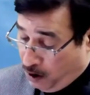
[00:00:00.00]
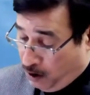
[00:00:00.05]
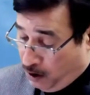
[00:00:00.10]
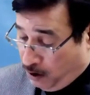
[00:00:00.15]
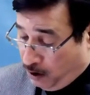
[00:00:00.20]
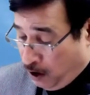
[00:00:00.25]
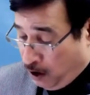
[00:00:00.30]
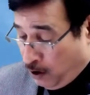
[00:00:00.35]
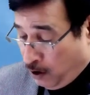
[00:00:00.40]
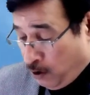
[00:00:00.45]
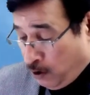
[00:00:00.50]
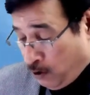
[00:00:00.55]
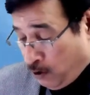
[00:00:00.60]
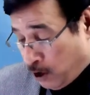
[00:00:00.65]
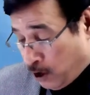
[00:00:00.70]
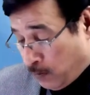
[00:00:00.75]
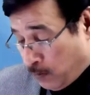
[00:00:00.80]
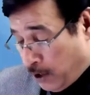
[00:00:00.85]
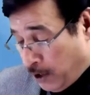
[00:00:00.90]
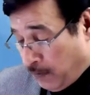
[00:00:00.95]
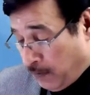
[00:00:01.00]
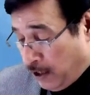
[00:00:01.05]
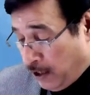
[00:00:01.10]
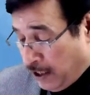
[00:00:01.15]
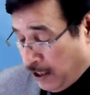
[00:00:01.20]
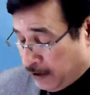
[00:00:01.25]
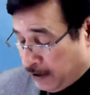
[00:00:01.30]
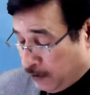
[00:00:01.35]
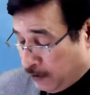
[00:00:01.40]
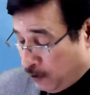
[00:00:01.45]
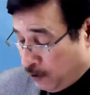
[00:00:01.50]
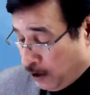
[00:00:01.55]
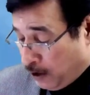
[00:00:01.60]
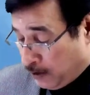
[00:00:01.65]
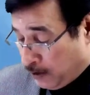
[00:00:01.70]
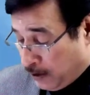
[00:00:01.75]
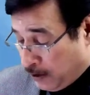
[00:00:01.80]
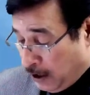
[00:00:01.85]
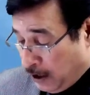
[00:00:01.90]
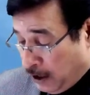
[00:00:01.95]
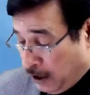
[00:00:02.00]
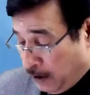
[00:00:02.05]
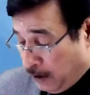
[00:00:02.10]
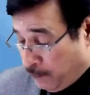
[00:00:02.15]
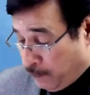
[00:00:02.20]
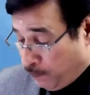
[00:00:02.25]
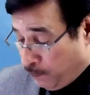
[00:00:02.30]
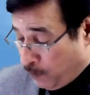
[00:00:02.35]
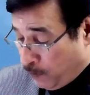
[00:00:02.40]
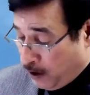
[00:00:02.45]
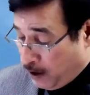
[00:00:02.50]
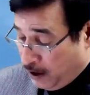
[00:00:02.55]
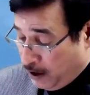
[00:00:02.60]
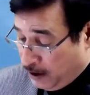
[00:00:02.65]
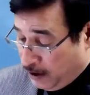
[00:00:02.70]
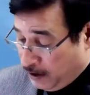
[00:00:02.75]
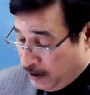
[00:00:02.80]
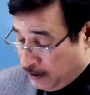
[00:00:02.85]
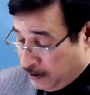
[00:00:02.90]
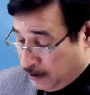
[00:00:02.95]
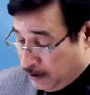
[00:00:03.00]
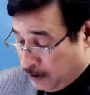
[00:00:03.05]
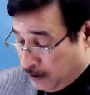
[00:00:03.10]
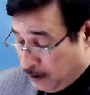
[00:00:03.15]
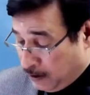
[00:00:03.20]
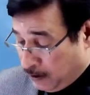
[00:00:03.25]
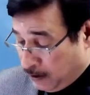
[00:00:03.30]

Now notes payable, as you can see, is